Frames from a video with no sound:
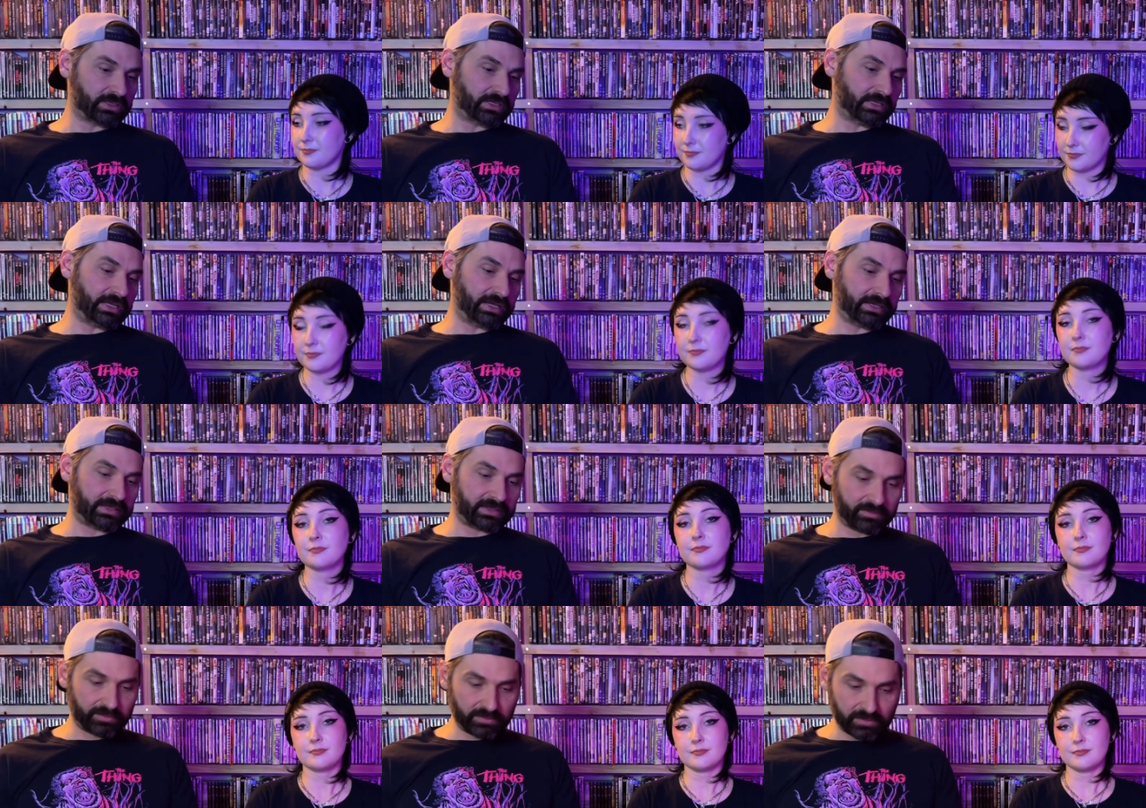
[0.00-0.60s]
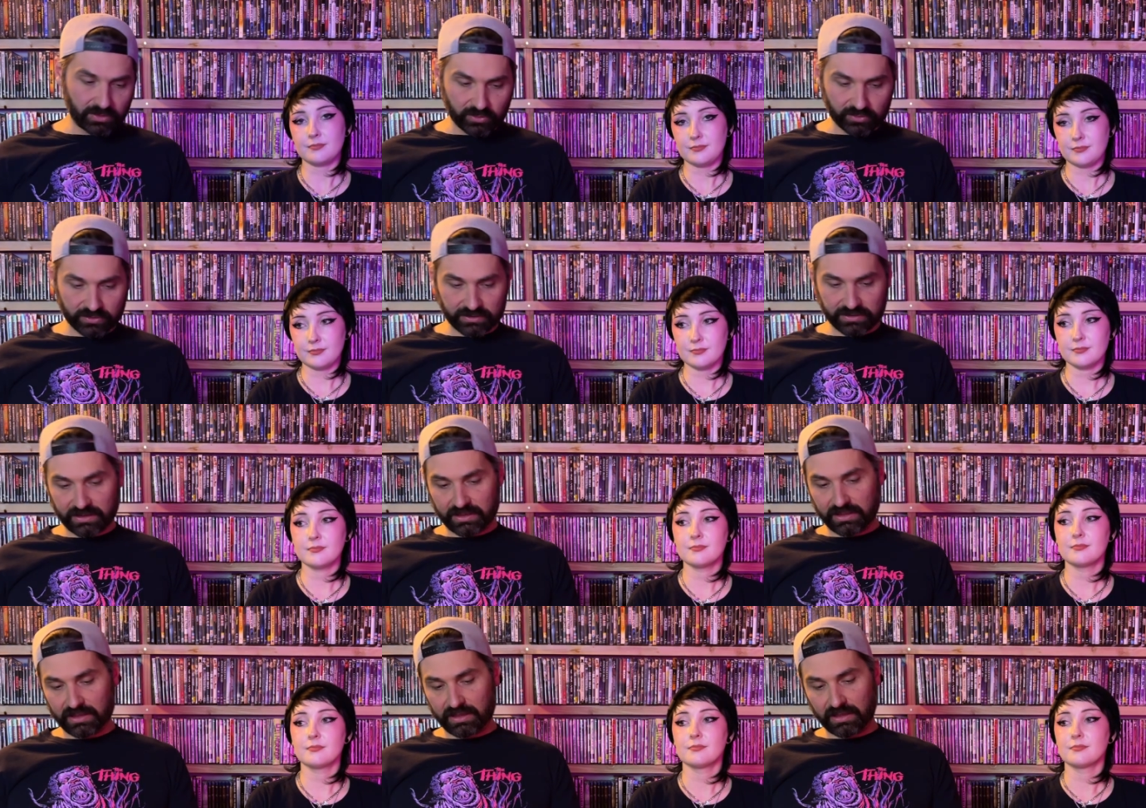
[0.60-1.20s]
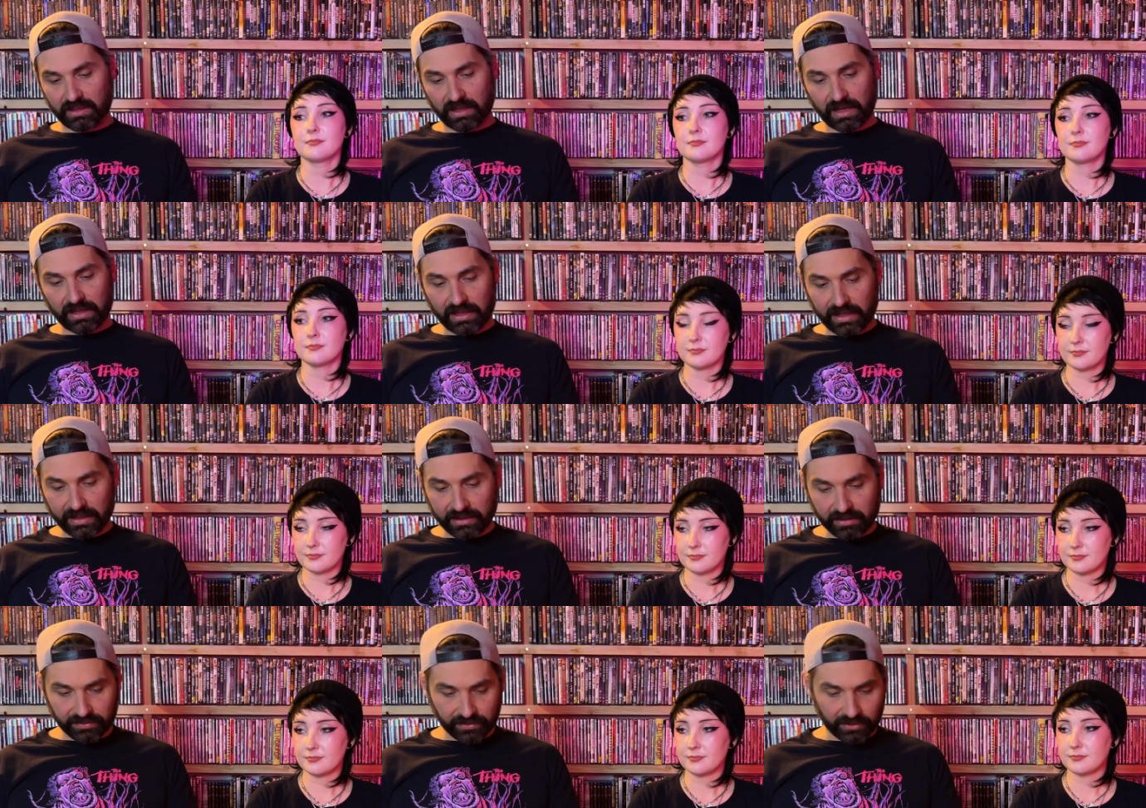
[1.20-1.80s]
Speaker 1: I liked the music. I
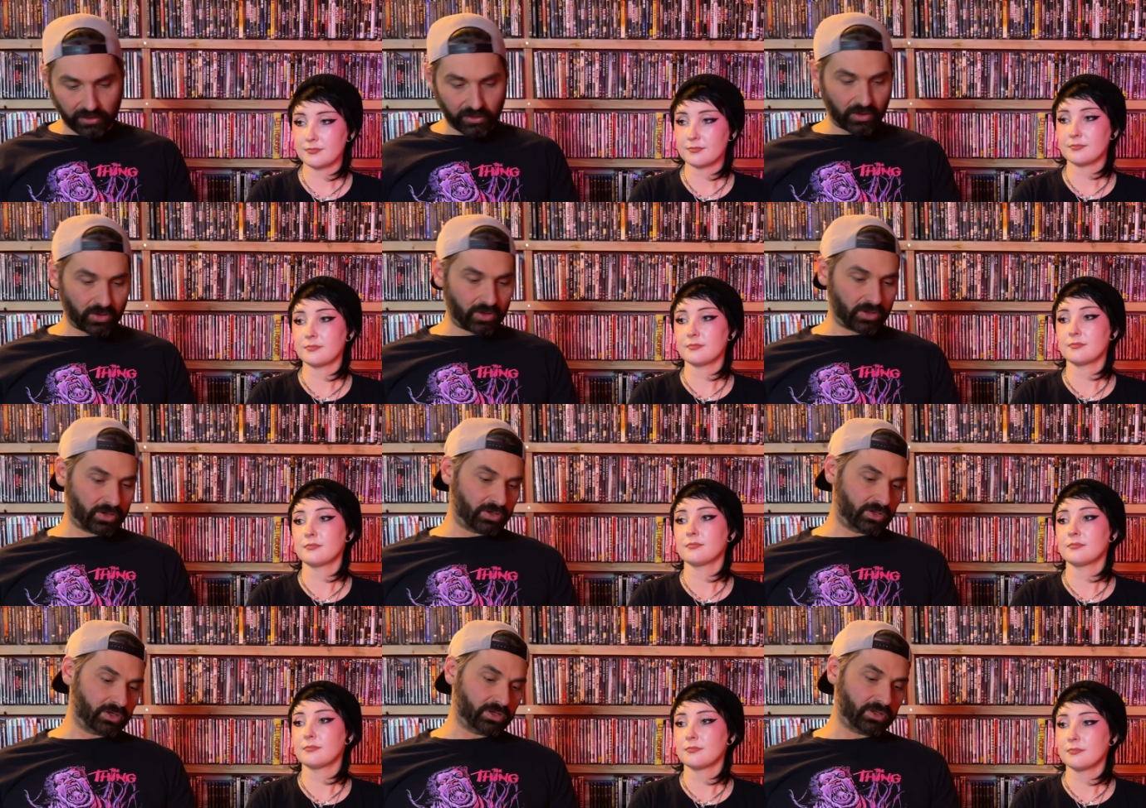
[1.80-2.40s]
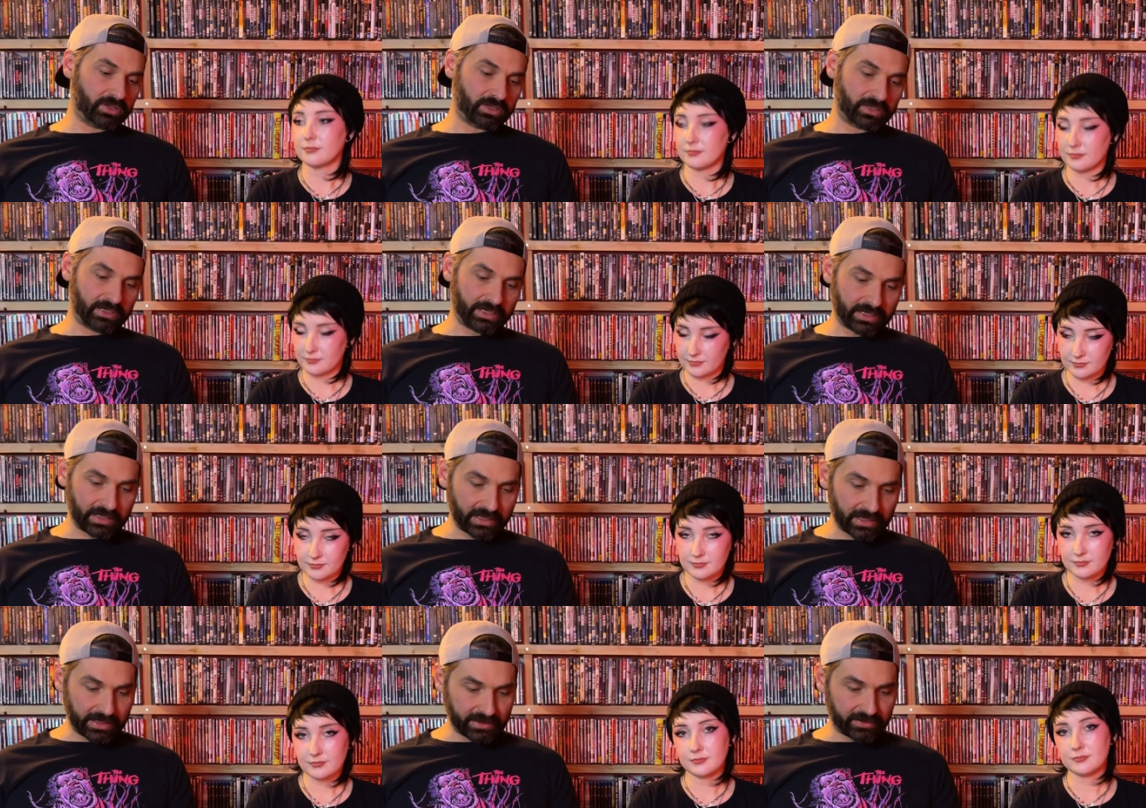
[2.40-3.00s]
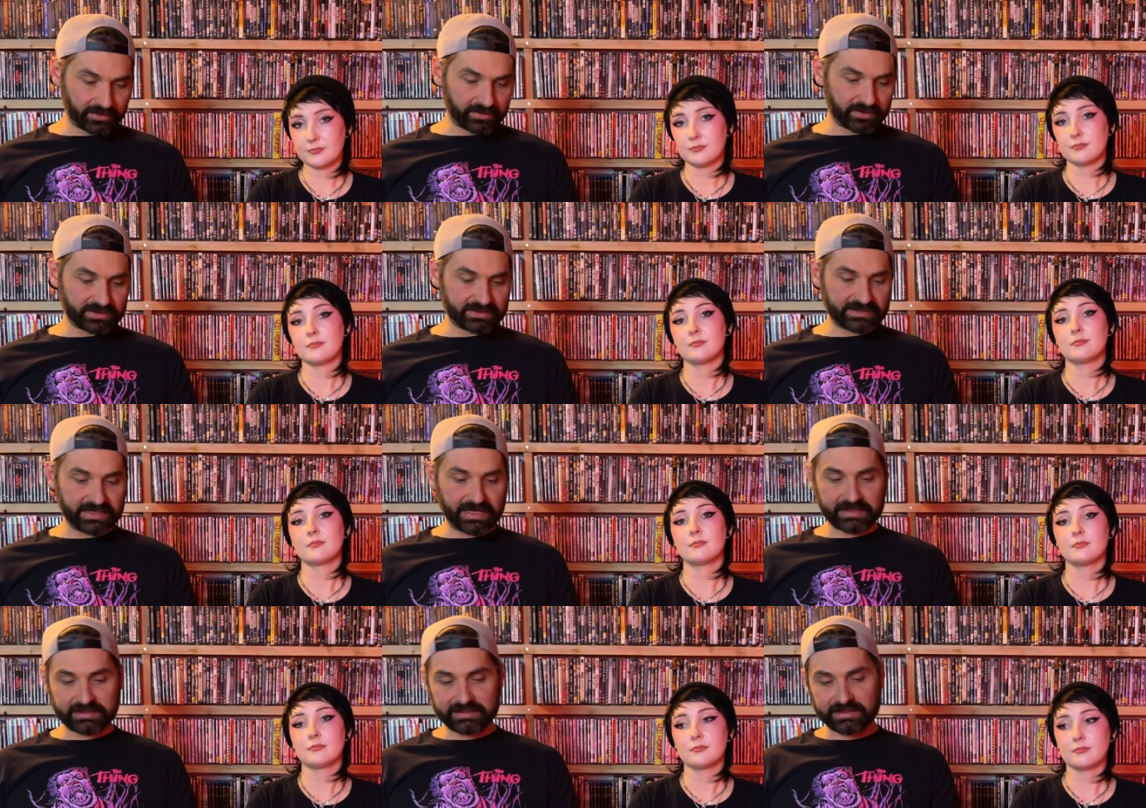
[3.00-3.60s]
liked the girl and I liked the
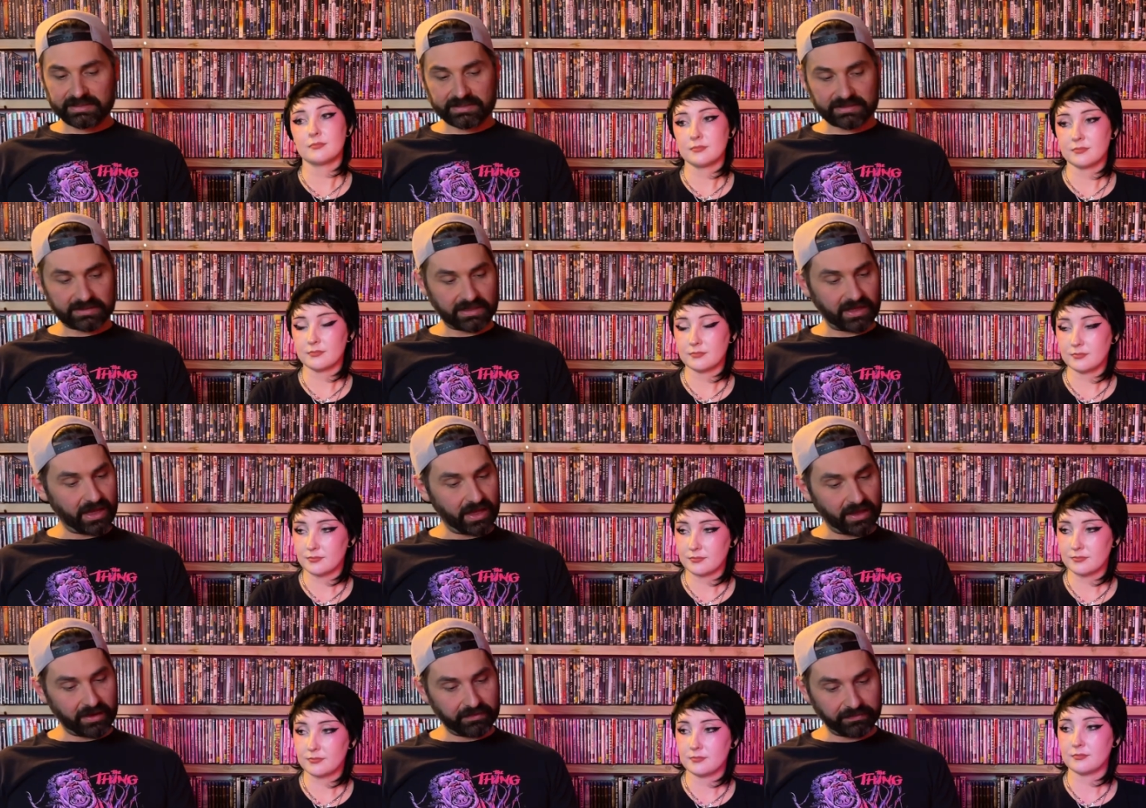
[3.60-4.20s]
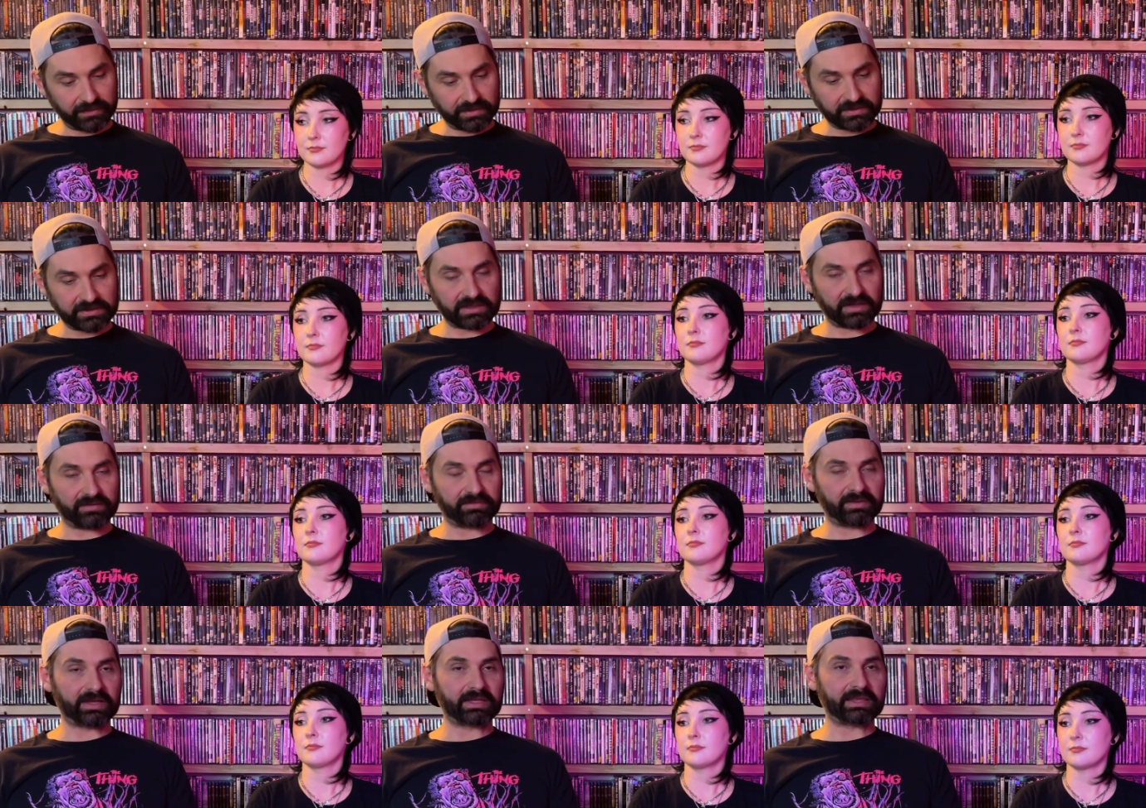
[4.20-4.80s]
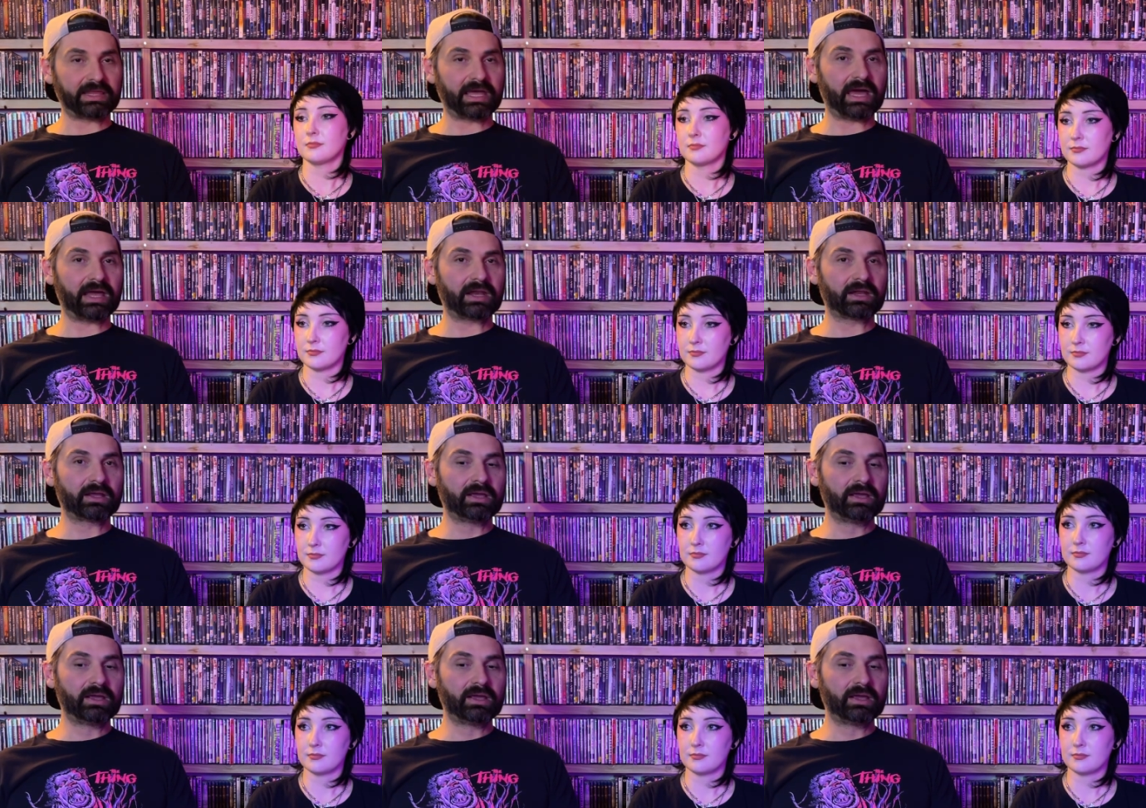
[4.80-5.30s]
sexy stuff and stuff like that.